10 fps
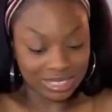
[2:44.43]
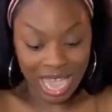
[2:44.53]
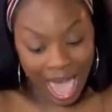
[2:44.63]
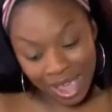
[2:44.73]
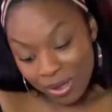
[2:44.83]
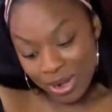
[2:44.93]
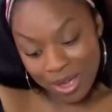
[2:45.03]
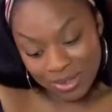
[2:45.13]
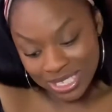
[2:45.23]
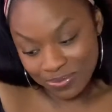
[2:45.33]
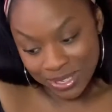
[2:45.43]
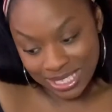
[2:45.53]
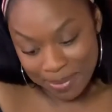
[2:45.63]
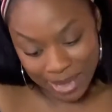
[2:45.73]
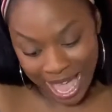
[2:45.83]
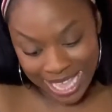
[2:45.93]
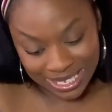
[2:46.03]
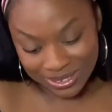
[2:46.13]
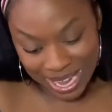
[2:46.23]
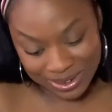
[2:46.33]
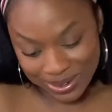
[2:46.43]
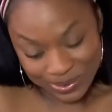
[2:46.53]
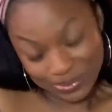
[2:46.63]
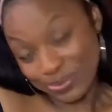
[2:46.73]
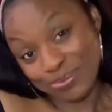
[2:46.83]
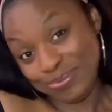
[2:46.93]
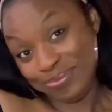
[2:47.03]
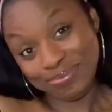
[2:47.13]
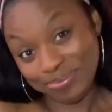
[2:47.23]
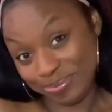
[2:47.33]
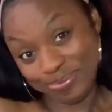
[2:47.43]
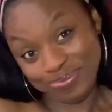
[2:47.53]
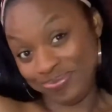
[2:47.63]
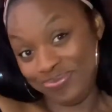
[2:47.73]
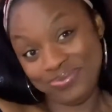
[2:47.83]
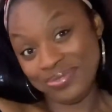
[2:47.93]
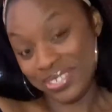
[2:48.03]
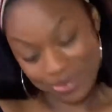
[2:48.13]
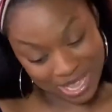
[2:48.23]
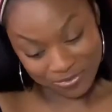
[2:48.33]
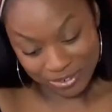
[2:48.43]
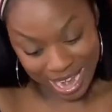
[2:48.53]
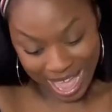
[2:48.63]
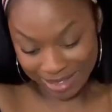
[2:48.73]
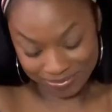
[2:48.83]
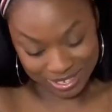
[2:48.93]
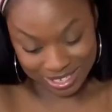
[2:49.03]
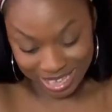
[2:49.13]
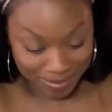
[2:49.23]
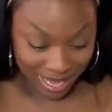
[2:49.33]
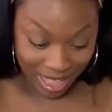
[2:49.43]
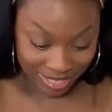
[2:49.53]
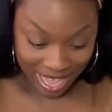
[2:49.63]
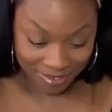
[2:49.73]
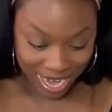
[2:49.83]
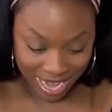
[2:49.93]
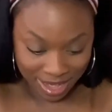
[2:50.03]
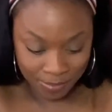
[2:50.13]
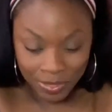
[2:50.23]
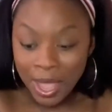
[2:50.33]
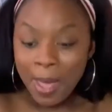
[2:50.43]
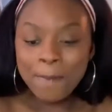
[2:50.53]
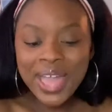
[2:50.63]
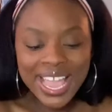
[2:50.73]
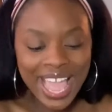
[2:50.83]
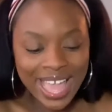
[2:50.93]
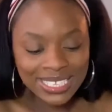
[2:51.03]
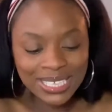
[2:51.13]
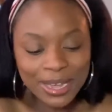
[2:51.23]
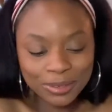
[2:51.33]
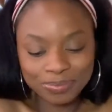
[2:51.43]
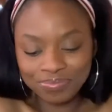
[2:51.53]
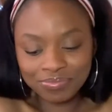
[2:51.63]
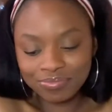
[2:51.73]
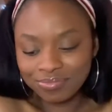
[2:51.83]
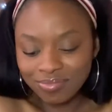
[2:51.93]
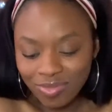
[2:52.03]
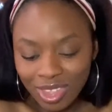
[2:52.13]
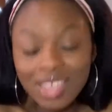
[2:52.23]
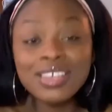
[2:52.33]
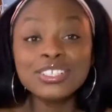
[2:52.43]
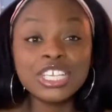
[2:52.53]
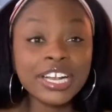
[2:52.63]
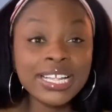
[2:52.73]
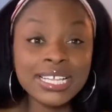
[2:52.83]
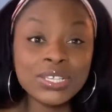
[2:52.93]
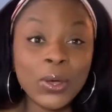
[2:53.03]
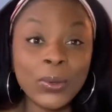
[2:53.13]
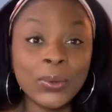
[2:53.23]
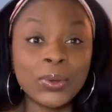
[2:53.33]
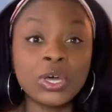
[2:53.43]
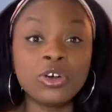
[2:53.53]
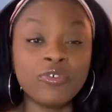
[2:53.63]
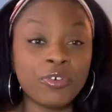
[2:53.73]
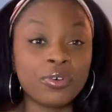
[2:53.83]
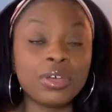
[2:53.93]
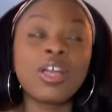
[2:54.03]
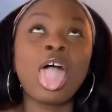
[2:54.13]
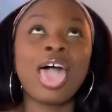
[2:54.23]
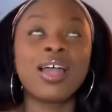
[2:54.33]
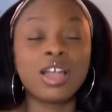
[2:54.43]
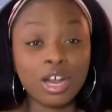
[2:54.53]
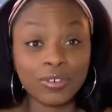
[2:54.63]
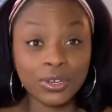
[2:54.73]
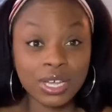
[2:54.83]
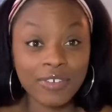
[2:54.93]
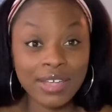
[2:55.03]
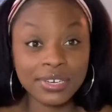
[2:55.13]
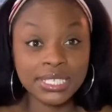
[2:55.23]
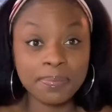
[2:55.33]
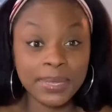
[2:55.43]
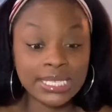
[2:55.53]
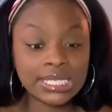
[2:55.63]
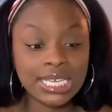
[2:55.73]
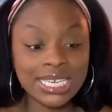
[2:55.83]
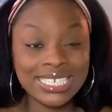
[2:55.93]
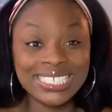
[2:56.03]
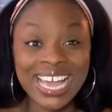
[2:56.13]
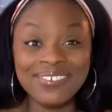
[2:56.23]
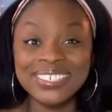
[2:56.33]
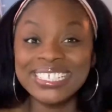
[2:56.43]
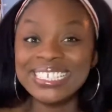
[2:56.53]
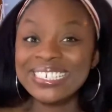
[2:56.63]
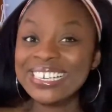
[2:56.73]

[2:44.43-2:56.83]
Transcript: I don't know what's, what's up, guys. I don't, I don't know what you're waiting for. I, I'll be on that right now. But yeah, so during this whole co uh, coronavirus business, I was still